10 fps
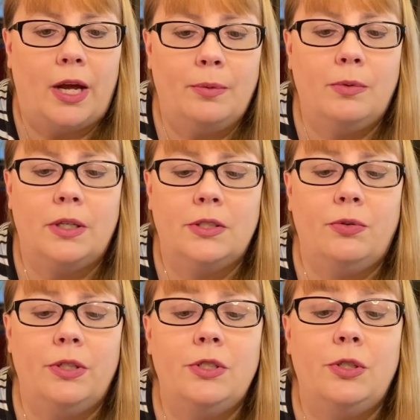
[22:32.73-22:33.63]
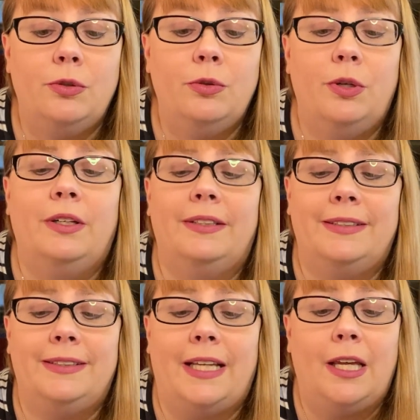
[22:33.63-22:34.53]
I was going to
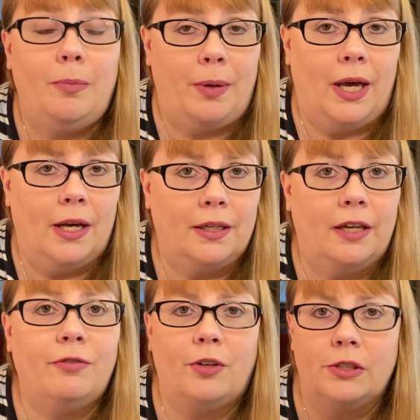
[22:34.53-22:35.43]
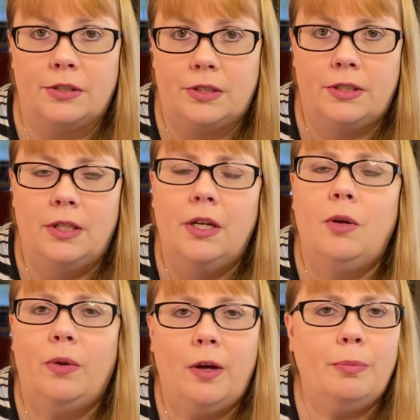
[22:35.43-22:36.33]
take it back at first
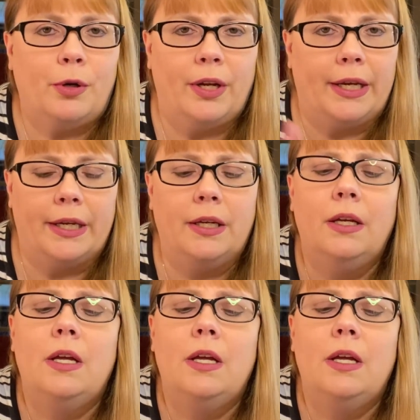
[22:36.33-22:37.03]
without burning it